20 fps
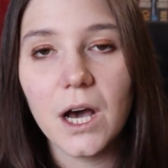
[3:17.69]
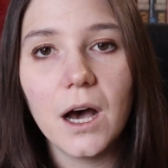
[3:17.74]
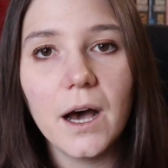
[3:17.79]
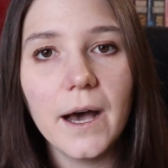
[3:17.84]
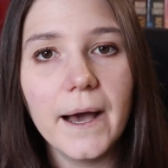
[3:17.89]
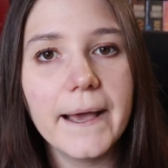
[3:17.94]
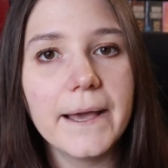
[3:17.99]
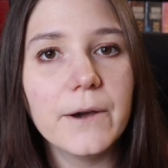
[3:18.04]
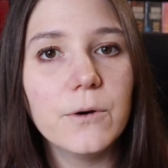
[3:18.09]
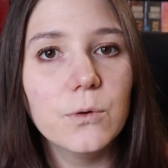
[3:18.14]

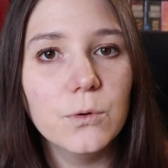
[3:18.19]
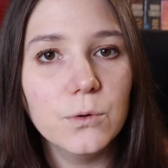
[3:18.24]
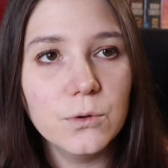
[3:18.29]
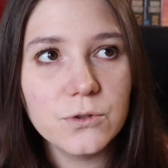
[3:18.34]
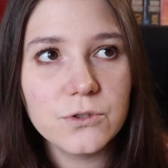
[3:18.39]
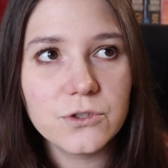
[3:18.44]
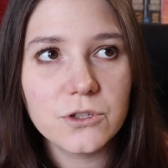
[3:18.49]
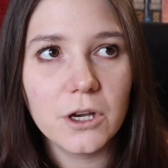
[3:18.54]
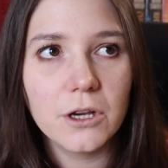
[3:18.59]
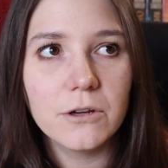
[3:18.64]
I
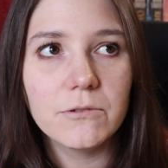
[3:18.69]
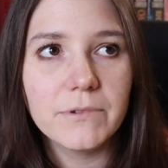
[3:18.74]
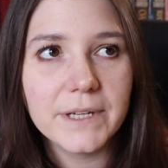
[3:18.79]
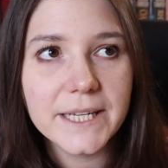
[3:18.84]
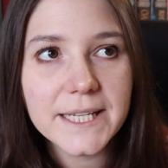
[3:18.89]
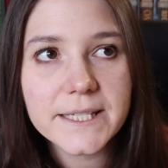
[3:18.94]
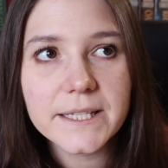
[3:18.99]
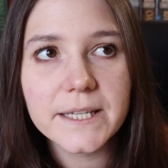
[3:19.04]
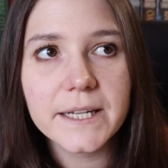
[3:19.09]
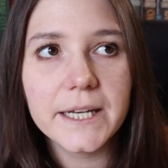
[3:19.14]
also
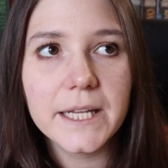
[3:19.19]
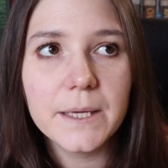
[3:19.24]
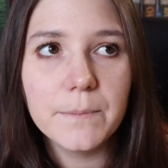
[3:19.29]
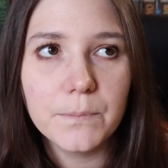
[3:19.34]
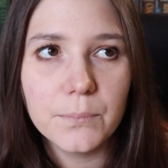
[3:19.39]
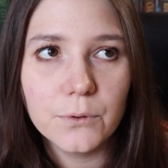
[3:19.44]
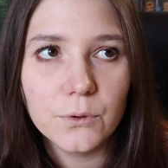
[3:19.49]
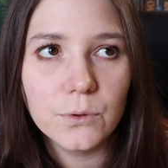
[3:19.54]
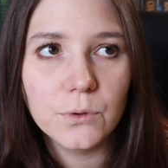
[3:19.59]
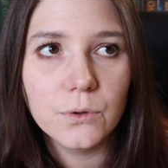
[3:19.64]
recently
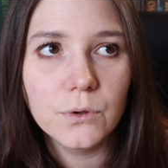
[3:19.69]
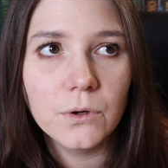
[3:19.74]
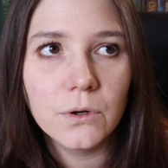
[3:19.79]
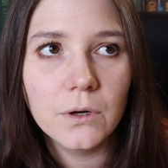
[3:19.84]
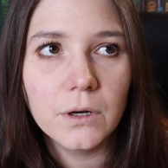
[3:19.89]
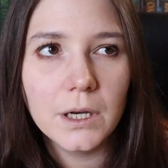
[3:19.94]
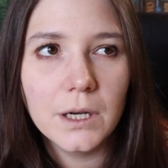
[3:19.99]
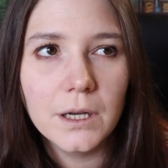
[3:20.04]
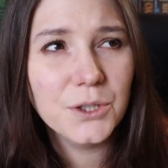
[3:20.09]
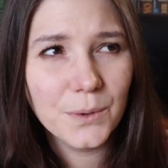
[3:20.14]

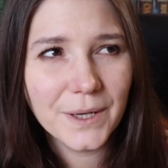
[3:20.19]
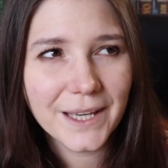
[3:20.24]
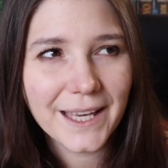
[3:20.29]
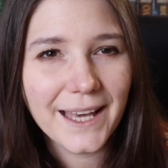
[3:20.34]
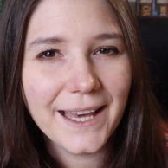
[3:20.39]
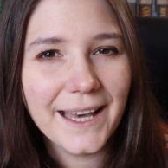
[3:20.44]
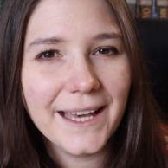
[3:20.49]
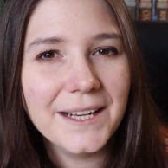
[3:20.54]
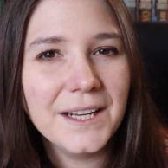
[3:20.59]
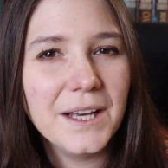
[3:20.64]
bought You
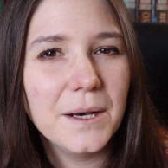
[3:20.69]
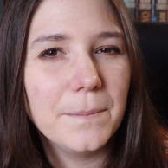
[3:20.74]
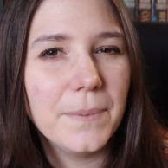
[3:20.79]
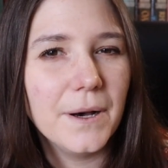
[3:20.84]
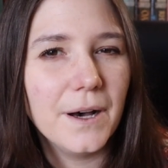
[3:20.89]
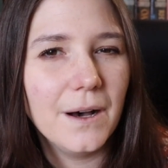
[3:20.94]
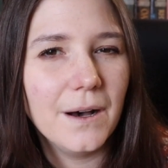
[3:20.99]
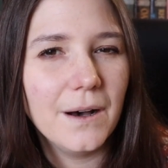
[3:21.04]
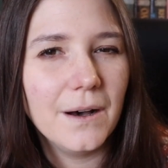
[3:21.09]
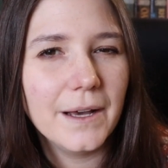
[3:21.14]
Again
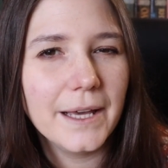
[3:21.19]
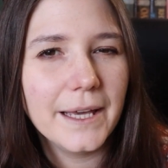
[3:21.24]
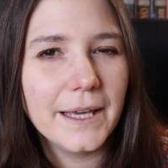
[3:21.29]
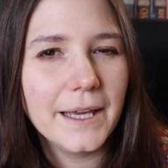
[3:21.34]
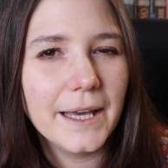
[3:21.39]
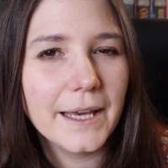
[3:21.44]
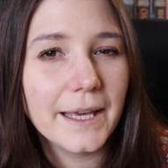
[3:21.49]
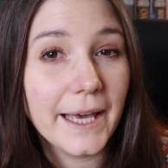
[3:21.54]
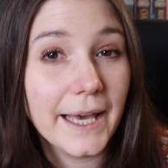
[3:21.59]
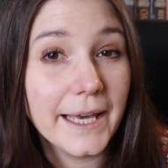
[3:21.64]

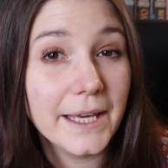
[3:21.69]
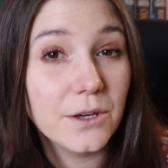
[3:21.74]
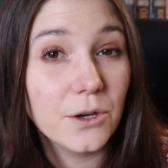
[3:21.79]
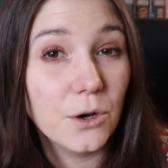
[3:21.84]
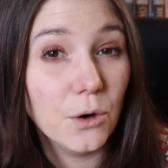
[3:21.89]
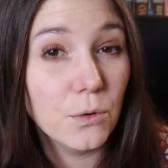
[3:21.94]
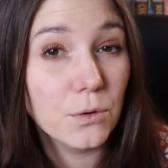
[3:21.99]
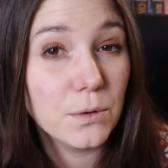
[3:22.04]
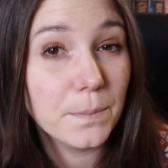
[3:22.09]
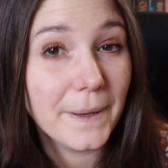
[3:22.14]
by Kate
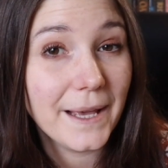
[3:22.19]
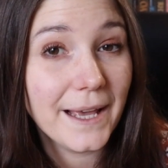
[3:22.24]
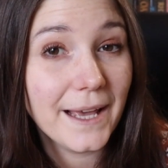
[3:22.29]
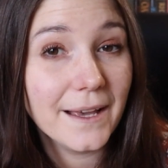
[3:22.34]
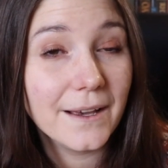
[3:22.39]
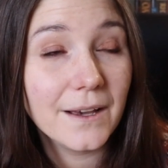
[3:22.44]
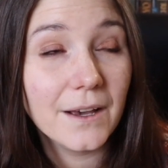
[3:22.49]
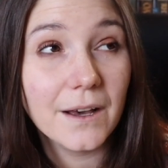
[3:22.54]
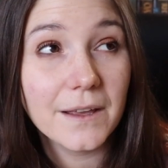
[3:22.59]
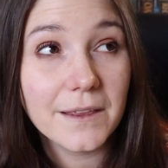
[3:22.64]

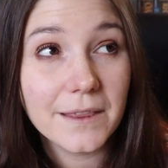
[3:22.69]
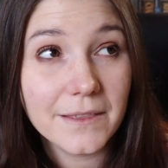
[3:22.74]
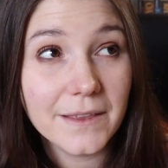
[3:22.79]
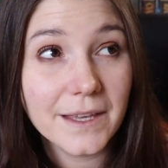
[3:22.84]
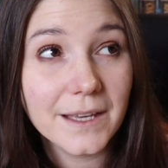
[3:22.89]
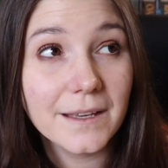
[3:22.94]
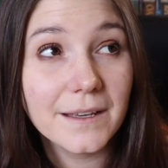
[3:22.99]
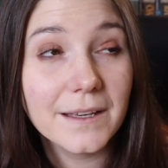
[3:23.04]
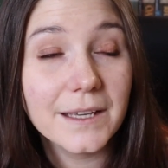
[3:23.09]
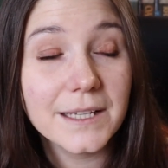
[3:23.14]
Goldbeck, I
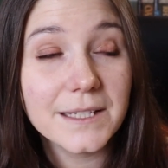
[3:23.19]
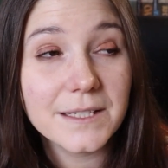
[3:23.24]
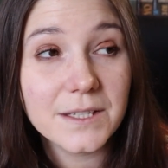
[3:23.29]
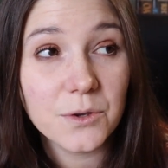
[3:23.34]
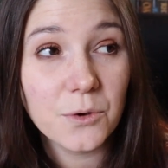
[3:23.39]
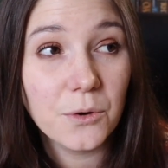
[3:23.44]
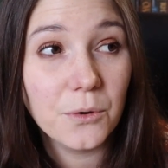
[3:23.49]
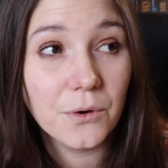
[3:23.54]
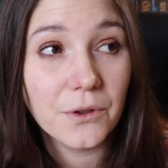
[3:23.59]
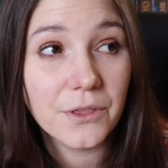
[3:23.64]
think is
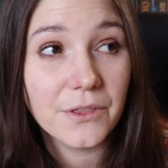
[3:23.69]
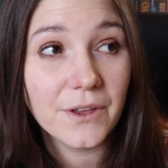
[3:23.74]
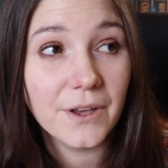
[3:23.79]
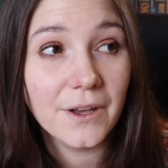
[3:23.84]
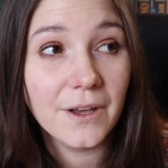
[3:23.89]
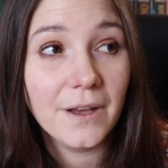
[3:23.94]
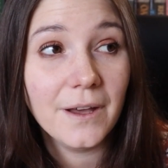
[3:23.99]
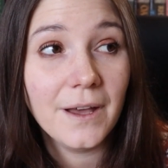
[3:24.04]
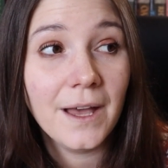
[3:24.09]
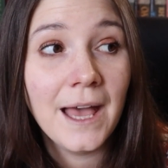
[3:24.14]
the
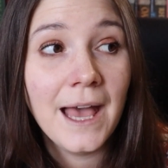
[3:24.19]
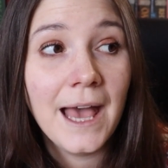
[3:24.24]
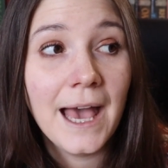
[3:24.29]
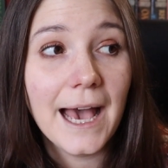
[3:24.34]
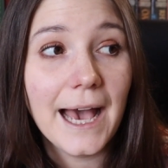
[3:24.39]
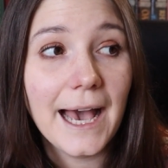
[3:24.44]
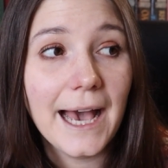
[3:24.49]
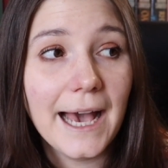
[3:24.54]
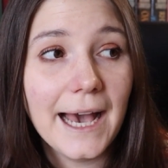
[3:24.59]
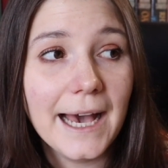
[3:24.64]
author,
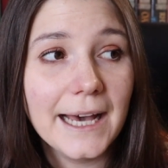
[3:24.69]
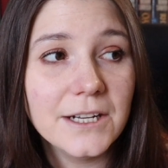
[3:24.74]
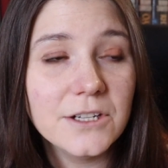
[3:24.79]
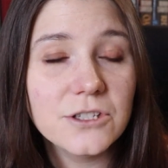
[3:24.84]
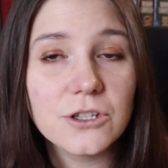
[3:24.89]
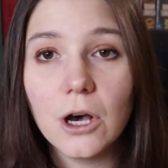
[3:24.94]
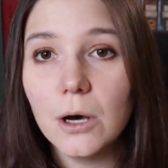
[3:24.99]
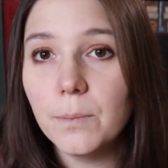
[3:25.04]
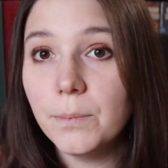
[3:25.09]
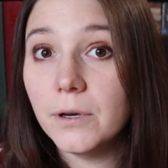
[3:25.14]

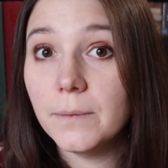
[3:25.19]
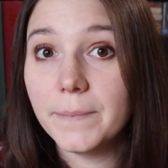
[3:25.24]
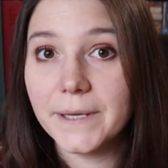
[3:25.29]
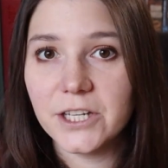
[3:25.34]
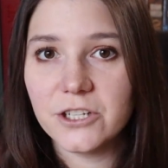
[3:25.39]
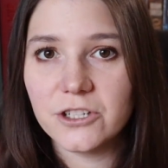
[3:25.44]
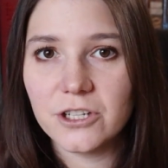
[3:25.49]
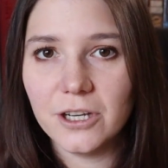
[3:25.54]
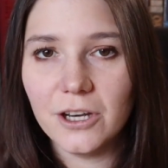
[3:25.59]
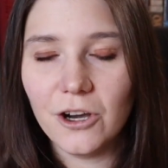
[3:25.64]
and I'll put a
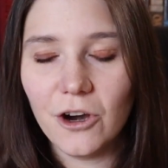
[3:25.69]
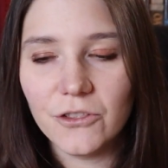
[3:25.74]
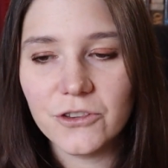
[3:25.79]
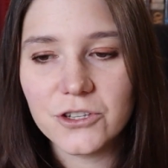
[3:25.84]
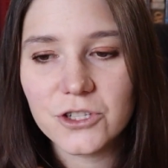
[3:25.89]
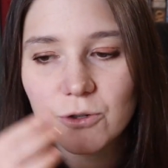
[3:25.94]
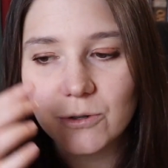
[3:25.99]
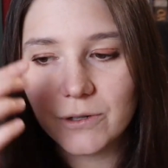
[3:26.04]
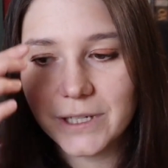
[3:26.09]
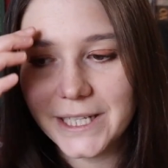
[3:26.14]
picture on
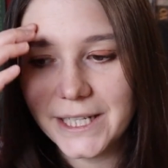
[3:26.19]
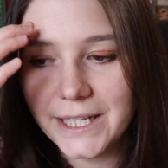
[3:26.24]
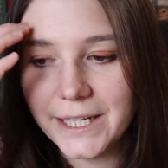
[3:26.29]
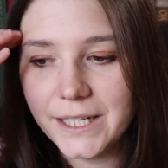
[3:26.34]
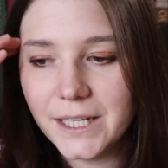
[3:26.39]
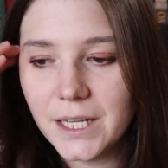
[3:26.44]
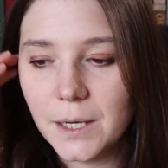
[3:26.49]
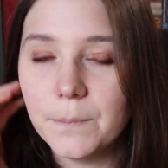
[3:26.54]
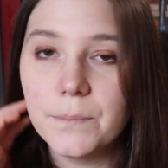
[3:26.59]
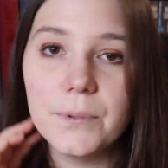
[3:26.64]
the
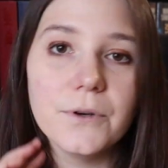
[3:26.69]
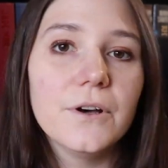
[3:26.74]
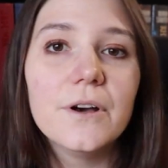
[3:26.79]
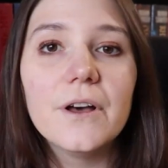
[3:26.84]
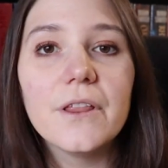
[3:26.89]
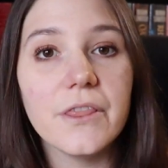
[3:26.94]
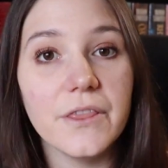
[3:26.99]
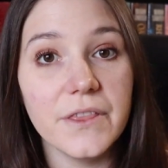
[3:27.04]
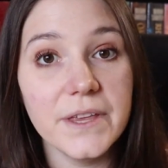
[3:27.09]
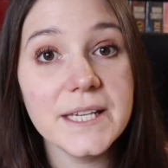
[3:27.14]
screen,
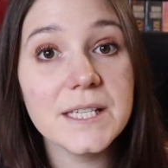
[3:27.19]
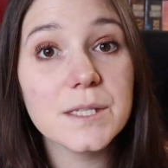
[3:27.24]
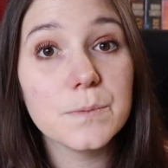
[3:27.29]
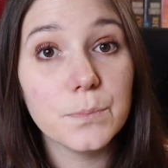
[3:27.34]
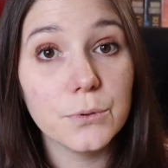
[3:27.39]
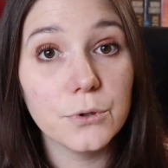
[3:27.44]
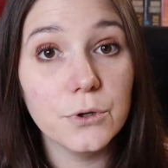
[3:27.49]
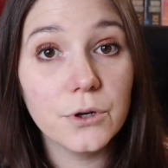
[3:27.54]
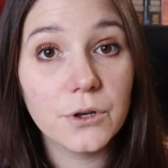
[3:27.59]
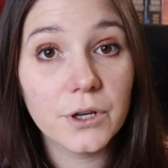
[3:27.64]
but this
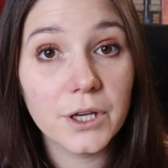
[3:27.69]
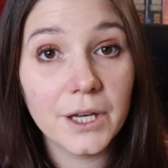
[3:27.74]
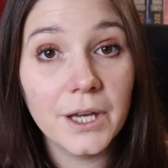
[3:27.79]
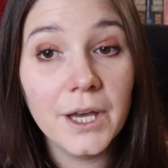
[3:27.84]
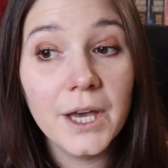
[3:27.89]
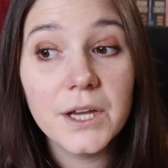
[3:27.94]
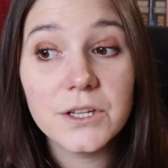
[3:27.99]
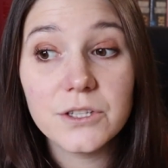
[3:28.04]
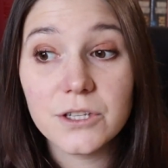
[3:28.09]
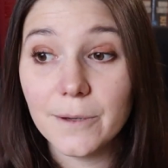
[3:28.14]
book
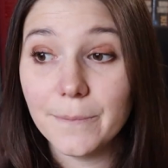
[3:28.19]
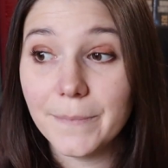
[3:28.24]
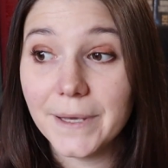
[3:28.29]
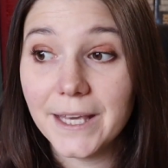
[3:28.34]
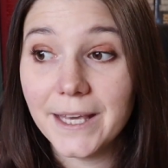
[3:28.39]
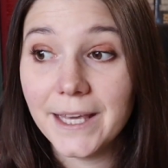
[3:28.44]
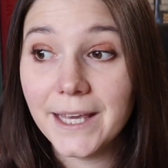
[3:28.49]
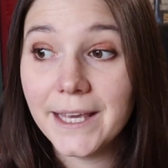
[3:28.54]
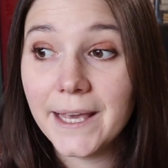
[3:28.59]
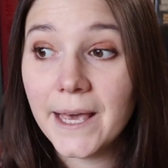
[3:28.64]
to
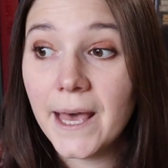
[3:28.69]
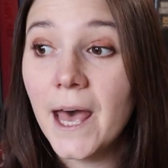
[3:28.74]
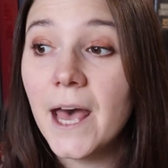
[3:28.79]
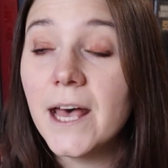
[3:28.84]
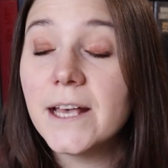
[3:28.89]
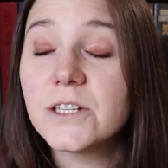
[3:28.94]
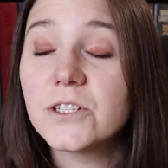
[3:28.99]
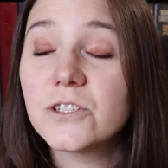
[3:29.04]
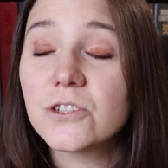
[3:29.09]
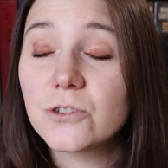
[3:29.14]
me
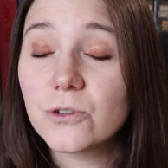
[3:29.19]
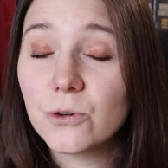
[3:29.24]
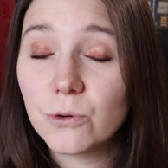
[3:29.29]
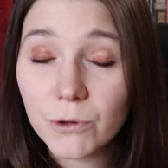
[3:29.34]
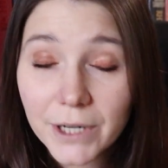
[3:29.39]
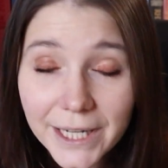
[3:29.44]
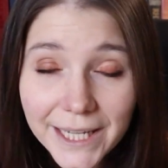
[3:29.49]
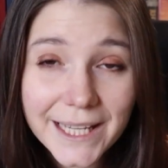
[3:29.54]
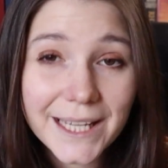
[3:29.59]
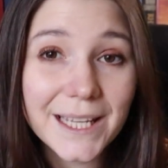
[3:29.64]

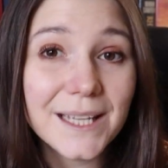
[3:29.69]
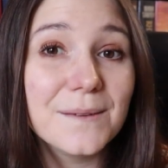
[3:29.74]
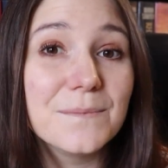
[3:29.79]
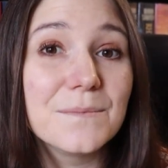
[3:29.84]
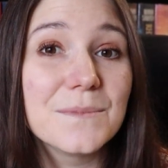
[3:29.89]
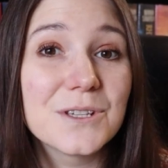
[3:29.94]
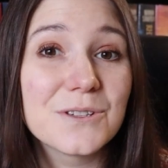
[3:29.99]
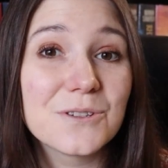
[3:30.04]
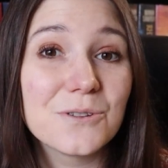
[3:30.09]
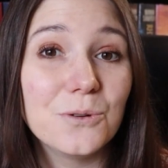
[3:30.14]

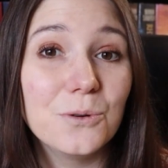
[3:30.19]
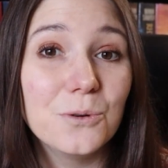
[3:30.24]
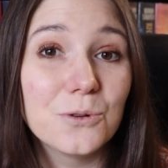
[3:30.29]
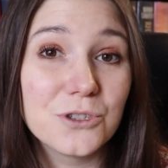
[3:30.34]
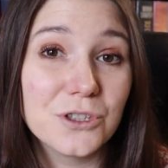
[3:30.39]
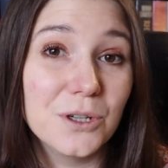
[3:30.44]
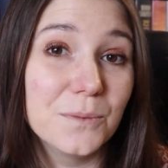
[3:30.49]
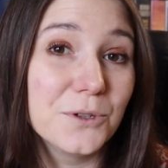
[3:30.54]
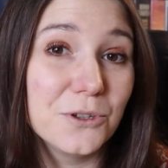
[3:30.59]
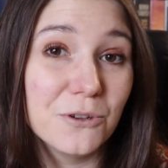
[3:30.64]
screams
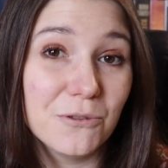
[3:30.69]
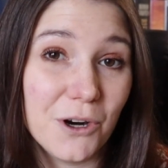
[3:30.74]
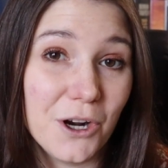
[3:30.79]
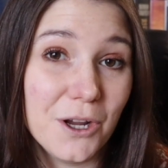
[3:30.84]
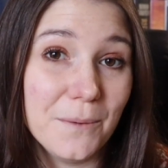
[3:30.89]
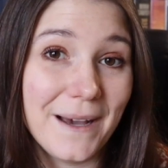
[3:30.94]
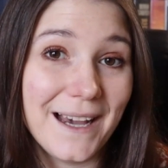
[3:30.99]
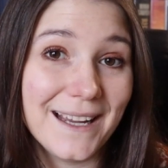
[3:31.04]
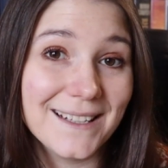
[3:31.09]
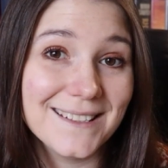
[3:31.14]
autumnal
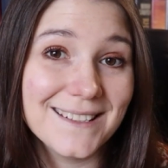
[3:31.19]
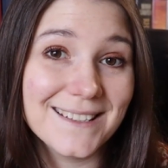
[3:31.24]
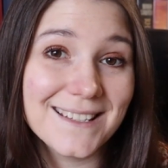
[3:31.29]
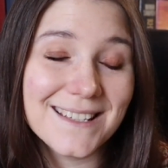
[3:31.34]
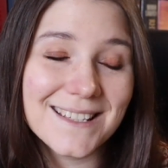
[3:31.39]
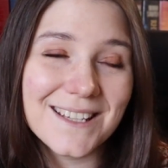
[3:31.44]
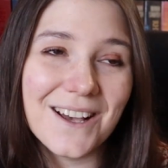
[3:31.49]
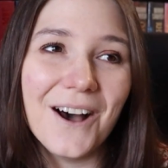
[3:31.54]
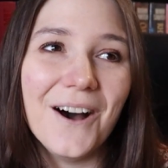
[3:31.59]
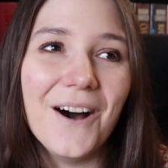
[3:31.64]
romance.